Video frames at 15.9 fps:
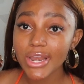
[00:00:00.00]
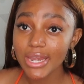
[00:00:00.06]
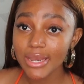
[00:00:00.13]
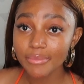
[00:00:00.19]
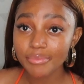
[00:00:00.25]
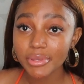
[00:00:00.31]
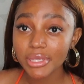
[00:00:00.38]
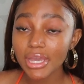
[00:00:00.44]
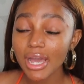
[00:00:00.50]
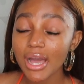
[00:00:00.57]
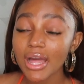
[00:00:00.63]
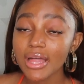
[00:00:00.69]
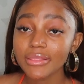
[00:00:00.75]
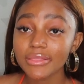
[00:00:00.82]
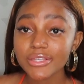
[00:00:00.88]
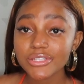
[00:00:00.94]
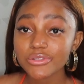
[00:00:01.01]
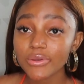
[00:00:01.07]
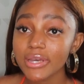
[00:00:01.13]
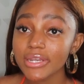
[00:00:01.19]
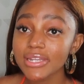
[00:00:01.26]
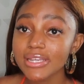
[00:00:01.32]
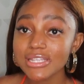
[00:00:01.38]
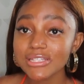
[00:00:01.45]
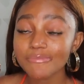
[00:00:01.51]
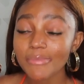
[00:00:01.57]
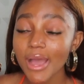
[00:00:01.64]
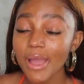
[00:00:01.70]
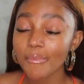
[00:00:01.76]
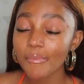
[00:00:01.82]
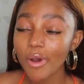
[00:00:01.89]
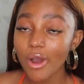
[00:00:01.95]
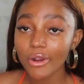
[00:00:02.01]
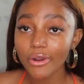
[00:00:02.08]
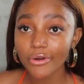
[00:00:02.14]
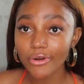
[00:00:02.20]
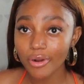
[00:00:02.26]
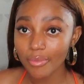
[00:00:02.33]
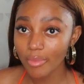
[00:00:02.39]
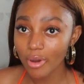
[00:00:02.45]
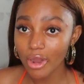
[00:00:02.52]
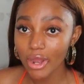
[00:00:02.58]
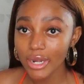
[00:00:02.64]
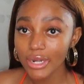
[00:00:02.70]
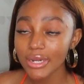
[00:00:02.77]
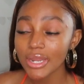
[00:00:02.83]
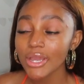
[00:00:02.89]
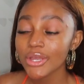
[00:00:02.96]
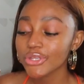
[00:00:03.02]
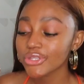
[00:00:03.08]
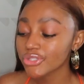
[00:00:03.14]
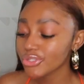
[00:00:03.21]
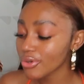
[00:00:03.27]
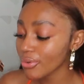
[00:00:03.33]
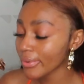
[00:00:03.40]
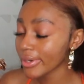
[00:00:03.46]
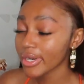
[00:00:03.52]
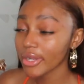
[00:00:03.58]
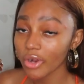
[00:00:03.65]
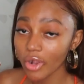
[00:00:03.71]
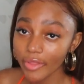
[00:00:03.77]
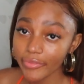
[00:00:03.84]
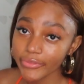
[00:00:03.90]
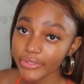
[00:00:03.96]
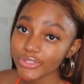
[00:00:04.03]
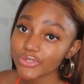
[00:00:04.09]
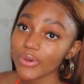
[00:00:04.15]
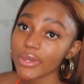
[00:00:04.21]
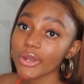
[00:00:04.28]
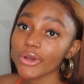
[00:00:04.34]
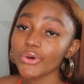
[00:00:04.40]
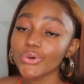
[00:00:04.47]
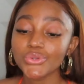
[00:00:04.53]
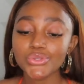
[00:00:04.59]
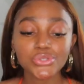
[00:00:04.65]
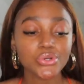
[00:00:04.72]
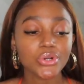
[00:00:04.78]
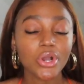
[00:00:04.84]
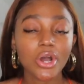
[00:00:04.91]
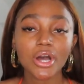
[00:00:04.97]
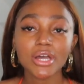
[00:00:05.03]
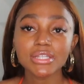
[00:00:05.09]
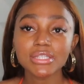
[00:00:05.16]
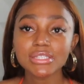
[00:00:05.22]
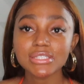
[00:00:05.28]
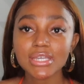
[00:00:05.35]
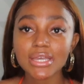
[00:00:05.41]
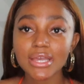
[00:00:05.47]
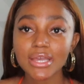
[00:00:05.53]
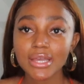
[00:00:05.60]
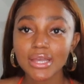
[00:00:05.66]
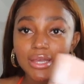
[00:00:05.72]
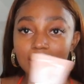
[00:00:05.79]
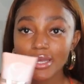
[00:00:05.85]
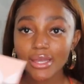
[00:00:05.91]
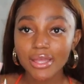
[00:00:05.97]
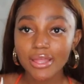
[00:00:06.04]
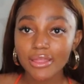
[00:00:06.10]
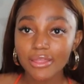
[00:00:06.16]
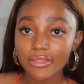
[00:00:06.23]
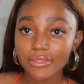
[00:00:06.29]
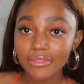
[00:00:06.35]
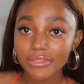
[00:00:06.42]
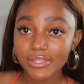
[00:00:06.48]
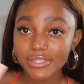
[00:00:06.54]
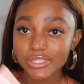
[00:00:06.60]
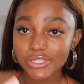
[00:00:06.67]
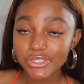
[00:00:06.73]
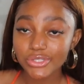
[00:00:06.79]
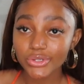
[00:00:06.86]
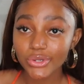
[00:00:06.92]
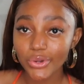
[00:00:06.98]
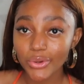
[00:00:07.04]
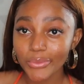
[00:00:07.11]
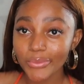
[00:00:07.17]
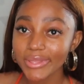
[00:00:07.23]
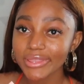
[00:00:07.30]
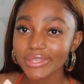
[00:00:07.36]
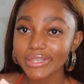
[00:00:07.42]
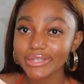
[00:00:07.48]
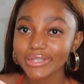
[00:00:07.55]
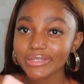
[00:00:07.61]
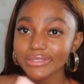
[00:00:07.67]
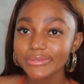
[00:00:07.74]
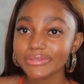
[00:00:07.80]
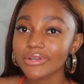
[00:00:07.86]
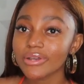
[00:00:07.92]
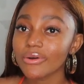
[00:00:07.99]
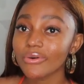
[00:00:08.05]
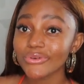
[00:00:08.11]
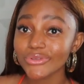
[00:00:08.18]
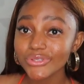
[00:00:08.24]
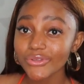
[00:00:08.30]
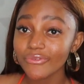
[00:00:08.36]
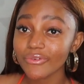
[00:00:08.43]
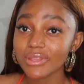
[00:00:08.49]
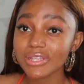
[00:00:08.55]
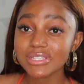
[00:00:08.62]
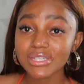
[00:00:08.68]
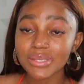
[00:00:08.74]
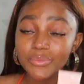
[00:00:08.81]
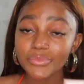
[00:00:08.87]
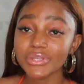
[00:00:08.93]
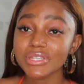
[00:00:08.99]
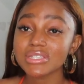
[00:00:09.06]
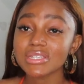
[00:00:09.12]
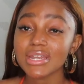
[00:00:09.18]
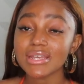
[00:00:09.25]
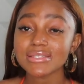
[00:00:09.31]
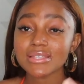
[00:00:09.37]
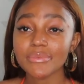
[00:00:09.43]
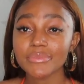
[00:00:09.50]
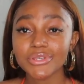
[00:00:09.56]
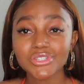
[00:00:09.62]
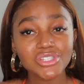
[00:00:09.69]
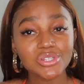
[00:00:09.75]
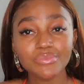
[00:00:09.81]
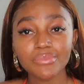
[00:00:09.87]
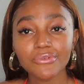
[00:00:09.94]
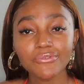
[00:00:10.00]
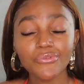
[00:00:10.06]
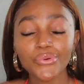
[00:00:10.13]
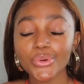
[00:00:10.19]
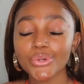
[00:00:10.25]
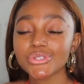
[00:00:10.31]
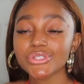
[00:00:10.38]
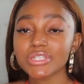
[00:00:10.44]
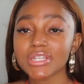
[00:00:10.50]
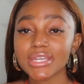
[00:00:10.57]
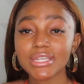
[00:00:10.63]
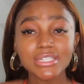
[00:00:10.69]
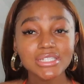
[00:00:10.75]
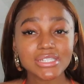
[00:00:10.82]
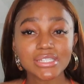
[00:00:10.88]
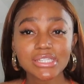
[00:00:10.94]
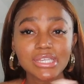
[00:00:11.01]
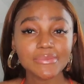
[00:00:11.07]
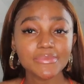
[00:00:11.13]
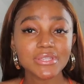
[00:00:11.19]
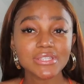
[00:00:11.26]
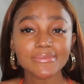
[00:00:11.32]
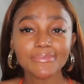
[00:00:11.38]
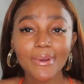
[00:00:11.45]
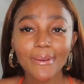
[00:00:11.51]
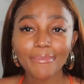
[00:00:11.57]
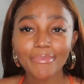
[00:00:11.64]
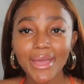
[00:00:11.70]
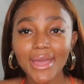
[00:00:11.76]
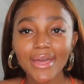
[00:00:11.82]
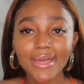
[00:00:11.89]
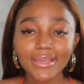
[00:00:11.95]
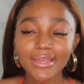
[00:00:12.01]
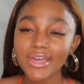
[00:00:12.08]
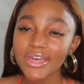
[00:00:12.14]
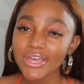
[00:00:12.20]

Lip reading: Olympia, and this one is by Paco Rabanne. So when I got this one, I also got this to go with it, also for the same reason as I mentioned before, so I can just keep this in my bag,